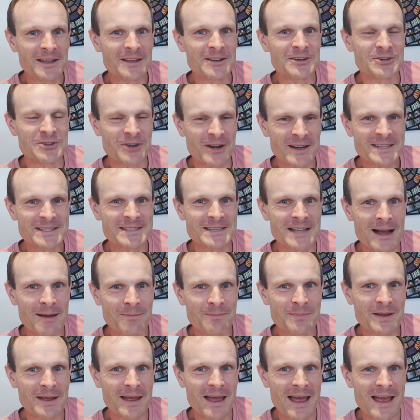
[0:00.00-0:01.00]
dressed
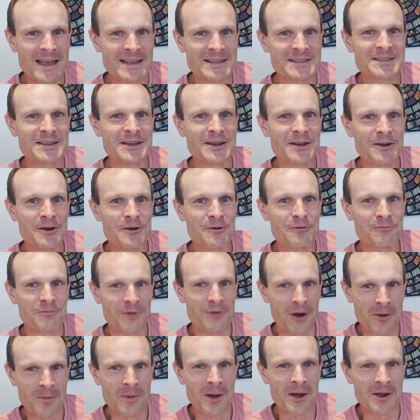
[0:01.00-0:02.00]
up as
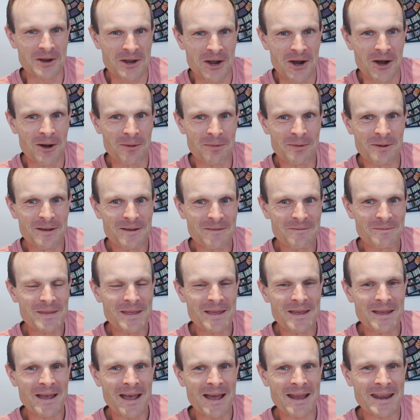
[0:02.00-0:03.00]
RoboCop.
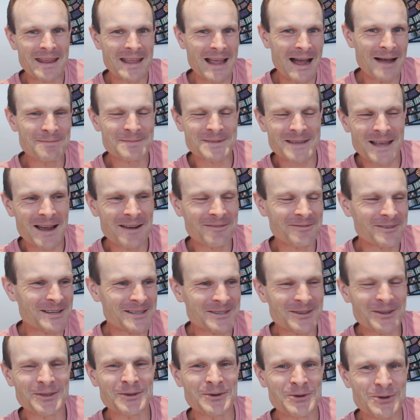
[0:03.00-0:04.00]
And he comes over, he's
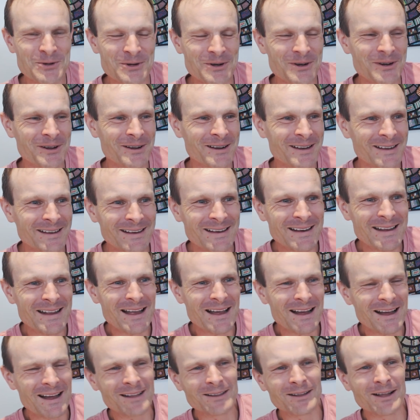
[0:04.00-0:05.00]
got the hood on, and
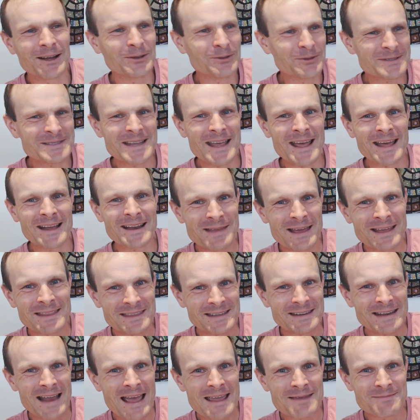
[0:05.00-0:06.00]
I look down at
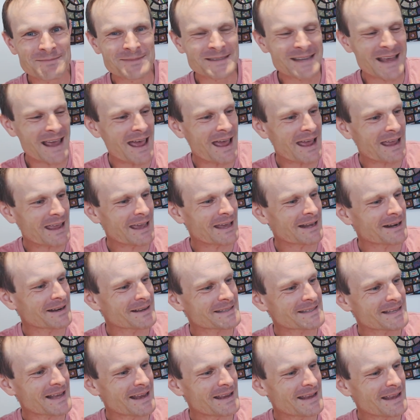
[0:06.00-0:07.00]
the name tag and I
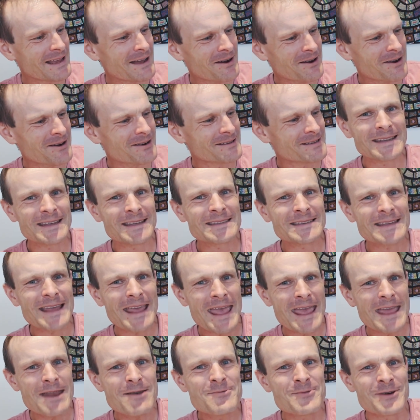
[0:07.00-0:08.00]
say, oh, it's
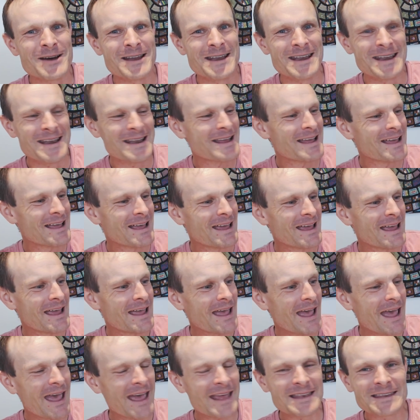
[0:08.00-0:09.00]
Edwin.
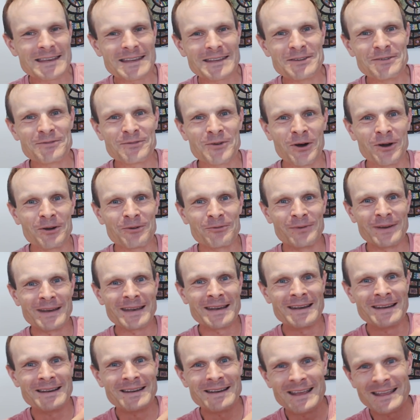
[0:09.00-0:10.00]
And you've got
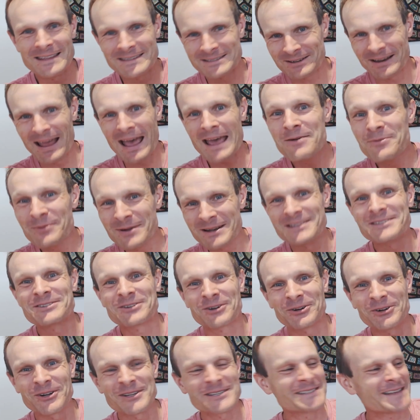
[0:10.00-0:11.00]
written, it's Edwin is
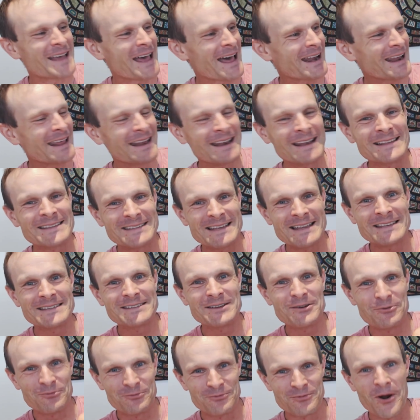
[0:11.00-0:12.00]
crossed out and it says
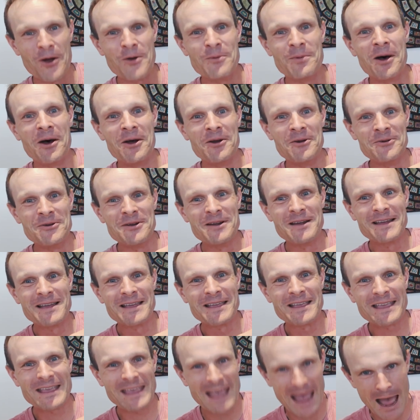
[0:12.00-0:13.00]

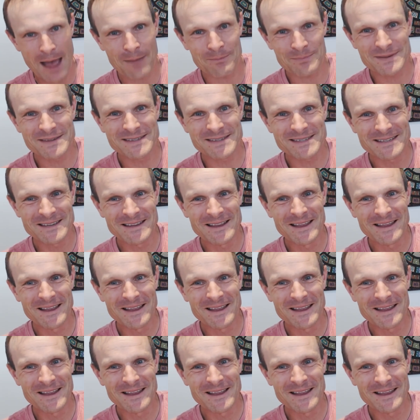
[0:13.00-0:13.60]
RoboCups.